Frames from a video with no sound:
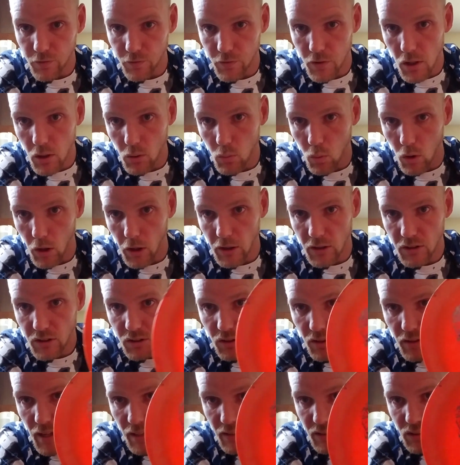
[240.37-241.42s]
field work,
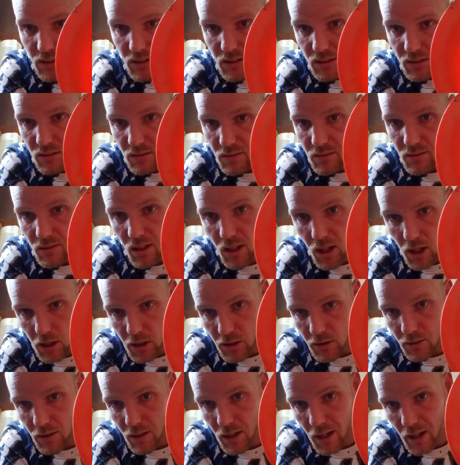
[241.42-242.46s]
so that's
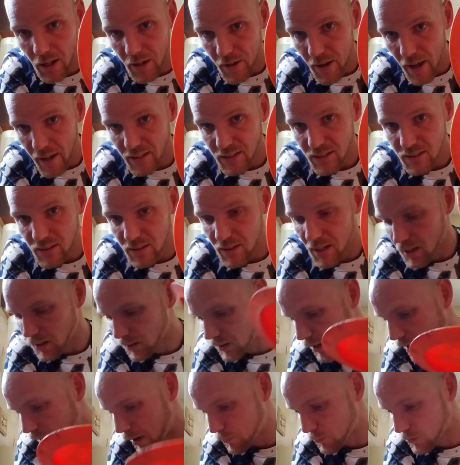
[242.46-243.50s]
a next
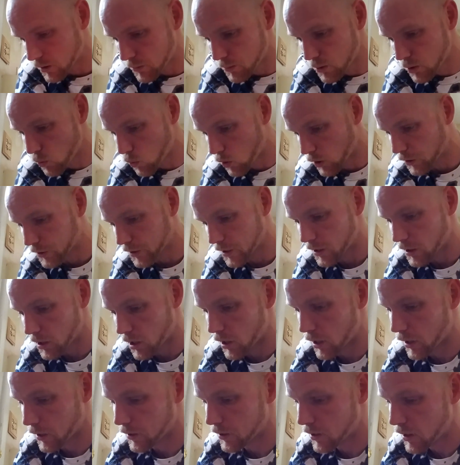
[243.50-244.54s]
thing that I'm going to be working
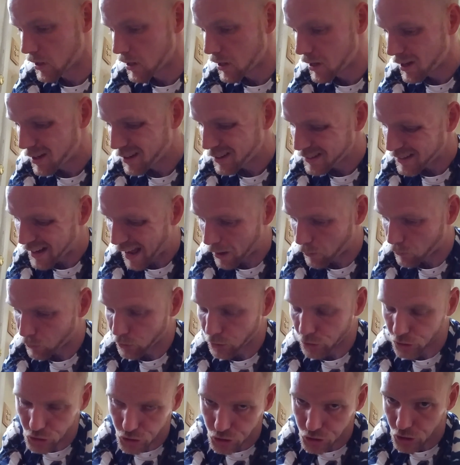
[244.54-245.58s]
on. Not
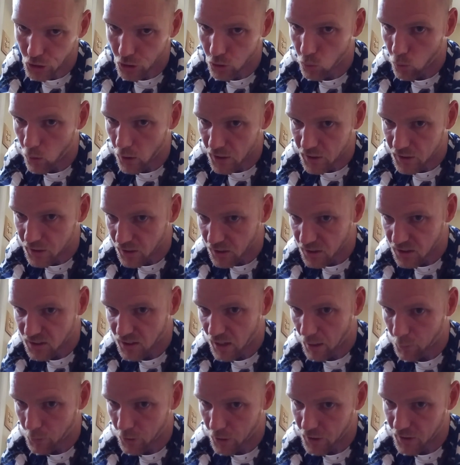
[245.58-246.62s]
really sure what disc
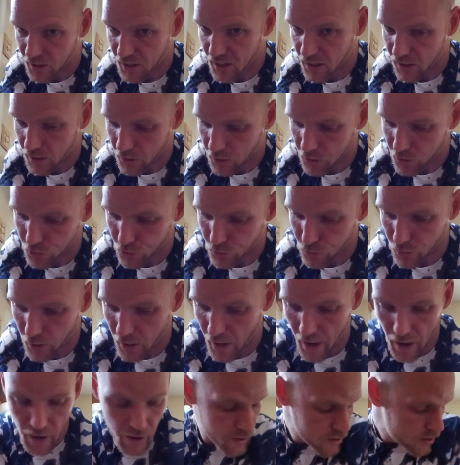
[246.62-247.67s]
I'm going to need to do
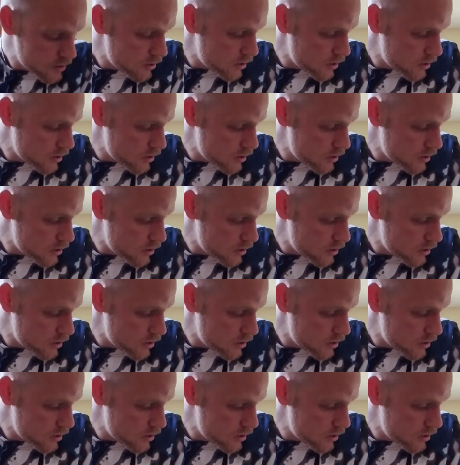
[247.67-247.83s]
that.